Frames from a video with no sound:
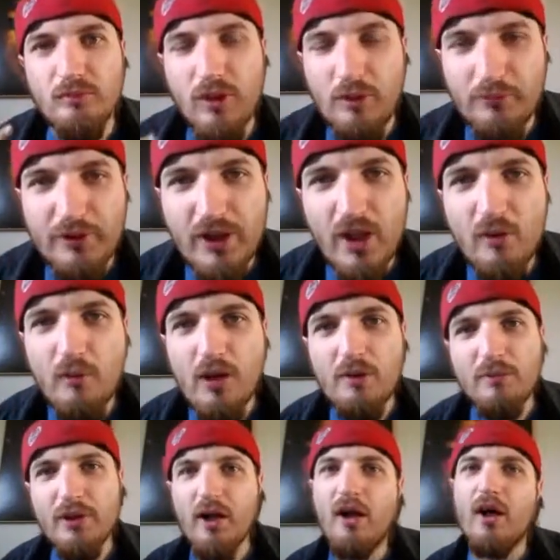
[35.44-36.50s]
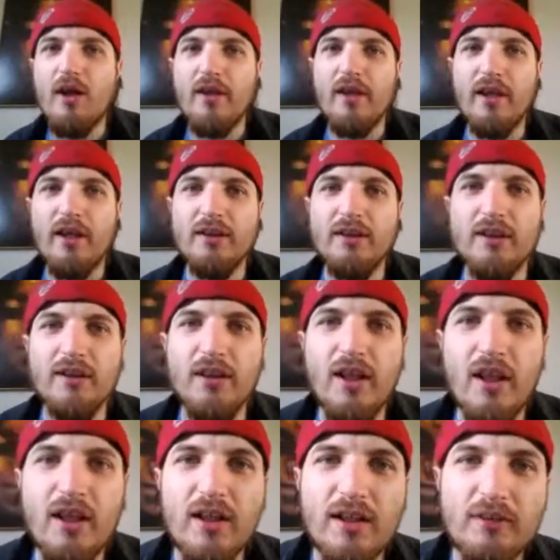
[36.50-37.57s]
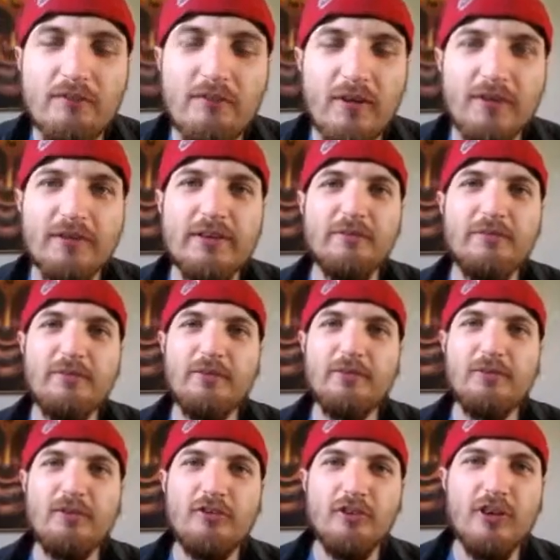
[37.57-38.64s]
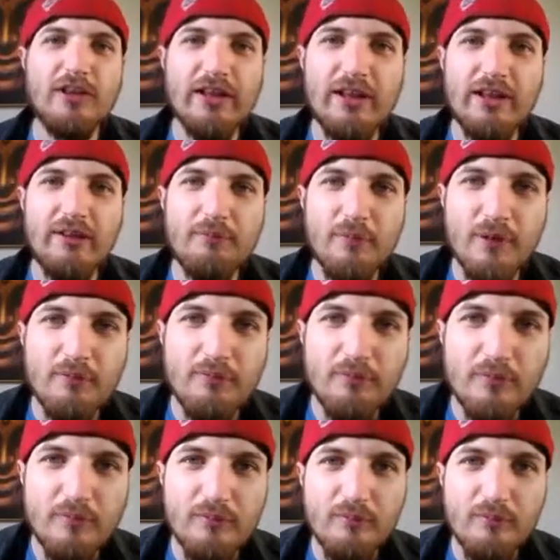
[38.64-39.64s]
Well, we know where we are then. It's very difficult to try and keep up.